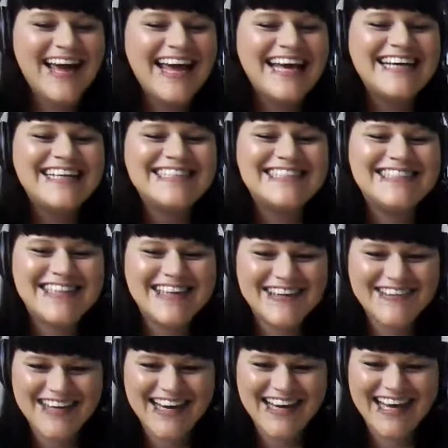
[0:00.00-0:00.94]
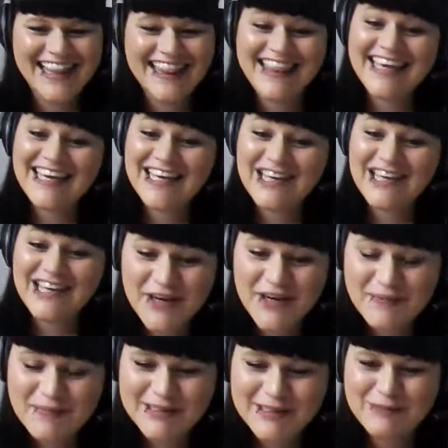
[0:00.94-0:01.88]
joining, and hopefully we
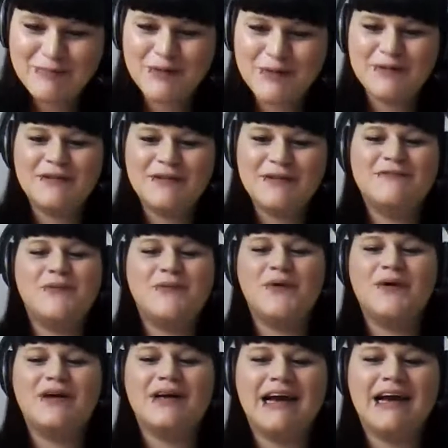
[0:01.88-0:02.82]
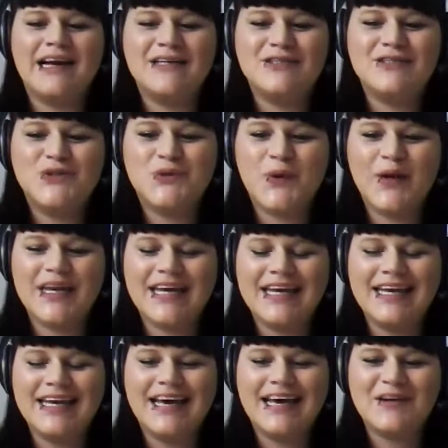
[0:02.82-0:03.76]
can, at least we found a way to get
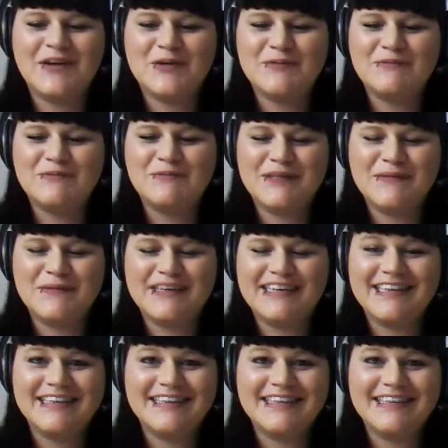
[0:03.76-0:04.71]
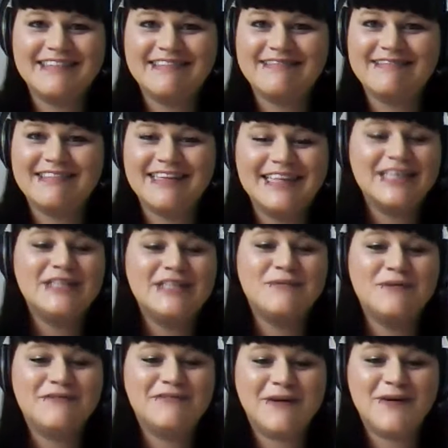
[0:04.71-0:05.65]
you in the room. So that makes me
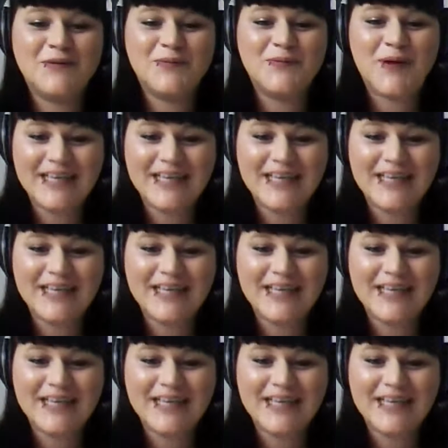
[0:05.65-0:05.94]
happy.